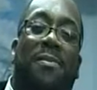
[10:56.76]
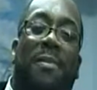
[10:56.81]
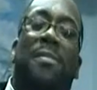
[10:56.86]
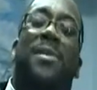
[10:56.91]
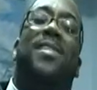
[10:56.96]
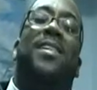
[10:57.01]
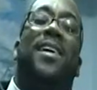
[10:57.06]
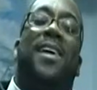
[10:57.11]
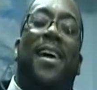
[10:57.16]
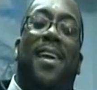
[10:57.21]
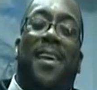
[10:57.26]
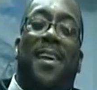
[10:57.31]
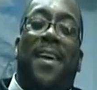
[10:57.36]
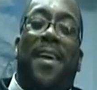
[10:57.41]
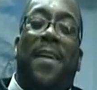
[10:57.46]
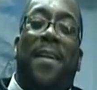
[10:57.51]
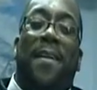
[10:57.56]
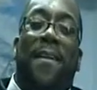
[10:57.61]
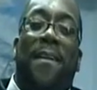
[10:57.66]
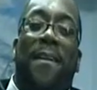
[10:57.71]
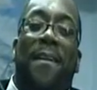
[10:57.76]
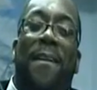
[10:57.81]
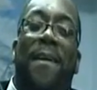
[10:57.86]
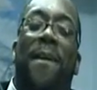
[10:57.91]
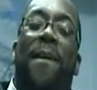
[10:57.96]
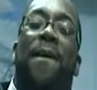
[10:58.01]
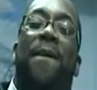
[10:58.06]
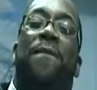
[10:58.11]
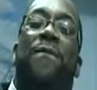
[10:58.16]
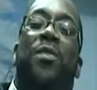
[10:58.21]
Let me say that again.
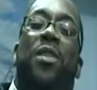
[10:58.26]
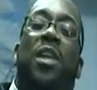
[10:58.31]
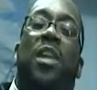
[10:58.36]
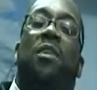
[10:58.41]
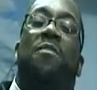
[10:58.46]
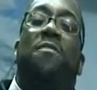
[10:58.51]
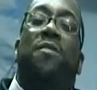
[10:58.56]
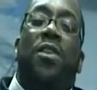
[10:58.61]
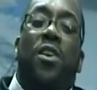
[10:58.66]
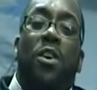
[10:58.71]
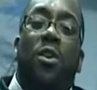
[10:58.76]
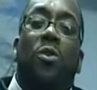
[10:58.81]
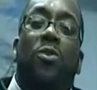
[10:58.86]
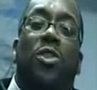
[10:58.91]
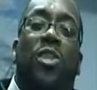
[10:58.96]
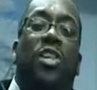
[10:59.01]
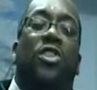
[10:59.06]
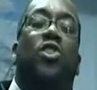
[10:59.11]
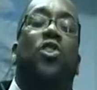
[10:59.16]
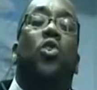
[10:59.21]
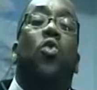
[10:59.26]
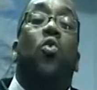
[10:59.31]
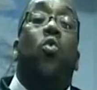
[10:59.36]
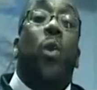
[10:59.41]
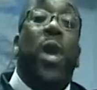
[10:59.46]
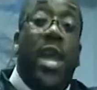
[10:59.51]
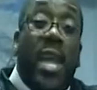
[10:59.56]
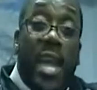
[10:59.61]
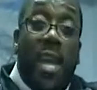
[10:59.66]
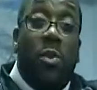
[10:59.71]
If you just do
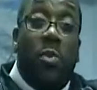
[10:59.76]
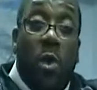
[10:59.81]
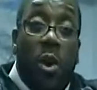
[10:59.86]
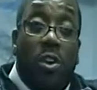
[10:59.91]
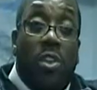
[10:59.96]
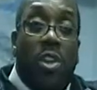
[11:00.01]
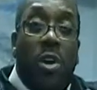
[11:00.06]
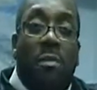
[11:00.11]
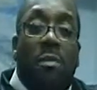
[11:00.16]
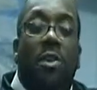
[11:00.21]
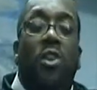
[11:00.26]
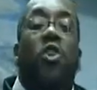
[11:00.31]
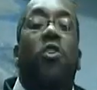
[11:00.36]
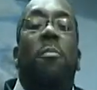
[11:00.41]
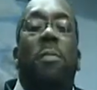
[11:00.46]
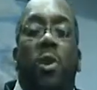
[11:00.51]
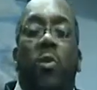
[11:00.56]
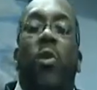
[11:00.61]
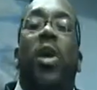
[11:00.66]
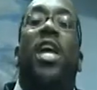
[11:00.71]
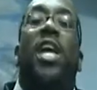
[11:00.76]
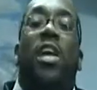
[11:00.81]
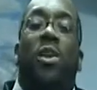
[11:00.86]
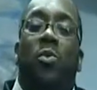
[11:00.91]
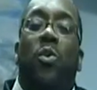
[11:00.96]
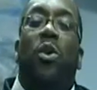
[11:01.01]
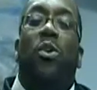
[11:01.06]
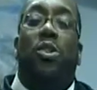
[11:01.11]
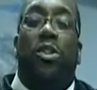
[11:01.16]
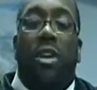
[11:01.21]
weekend worship, you'll be weak
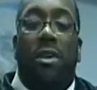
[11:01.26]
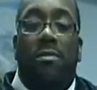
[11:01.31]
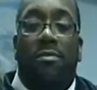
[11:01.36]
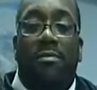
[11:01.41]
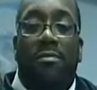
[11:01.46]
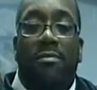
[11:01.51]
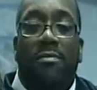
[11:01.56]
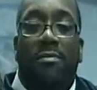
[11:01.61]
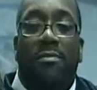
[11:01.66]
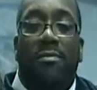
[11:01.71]
in worship.